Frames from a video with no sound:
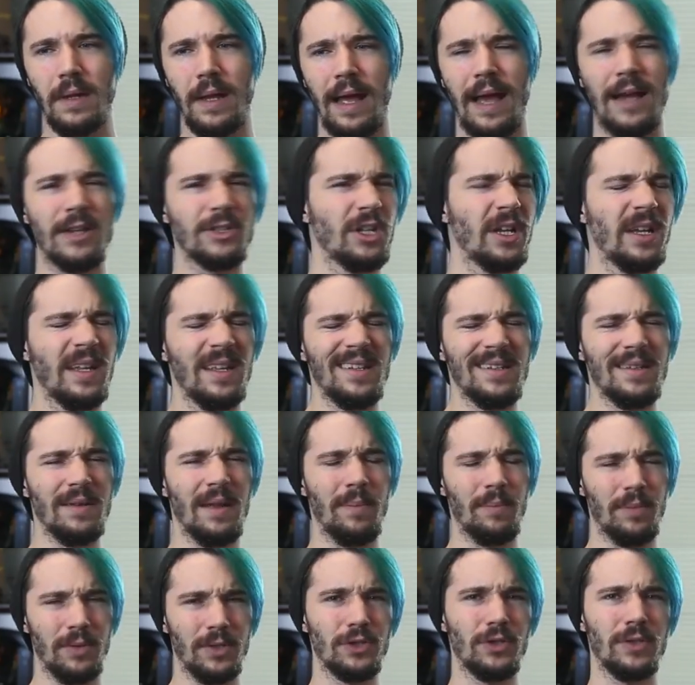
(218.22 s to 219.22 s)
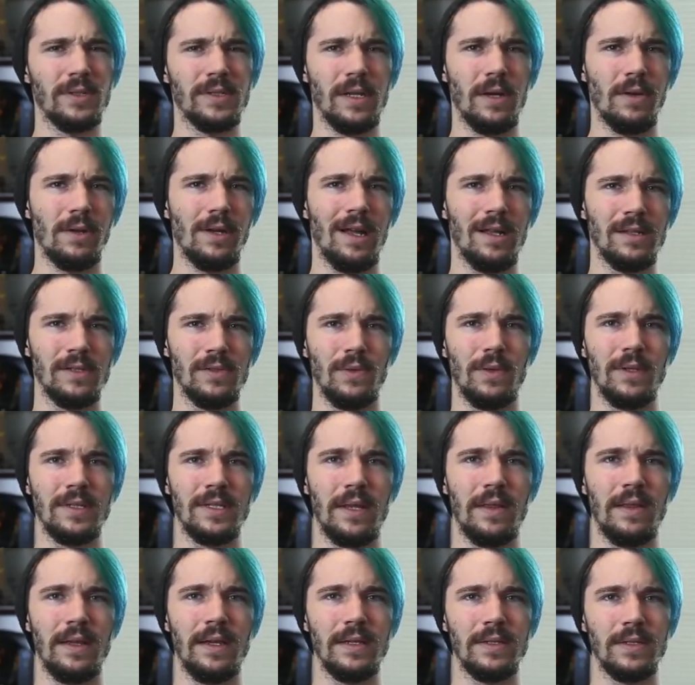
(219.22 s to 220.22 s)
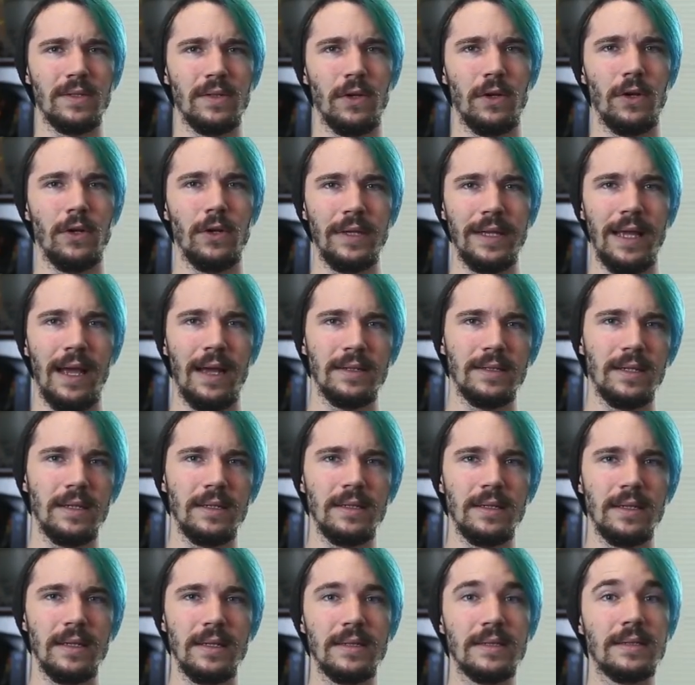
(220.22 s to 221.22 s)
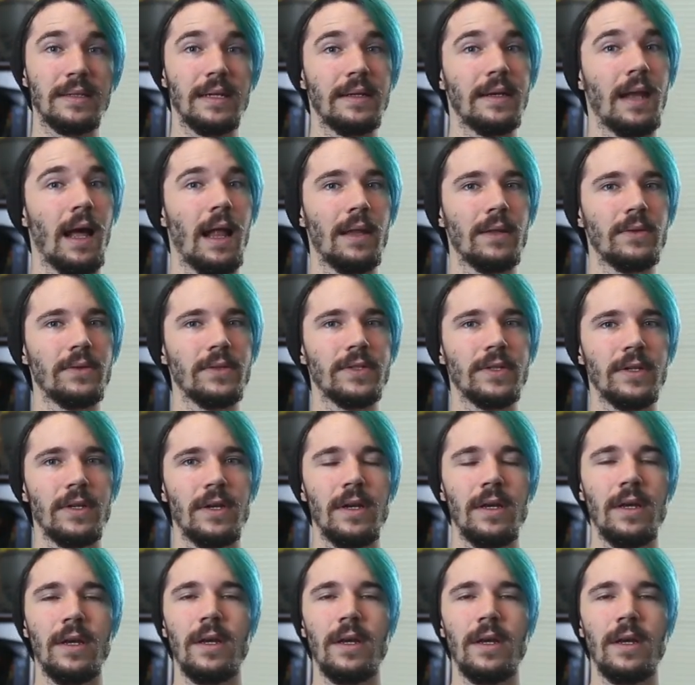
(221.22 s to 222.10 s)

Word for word: actually, I'm pretty sure it's not on console because I think it's early access. It's ten dollars.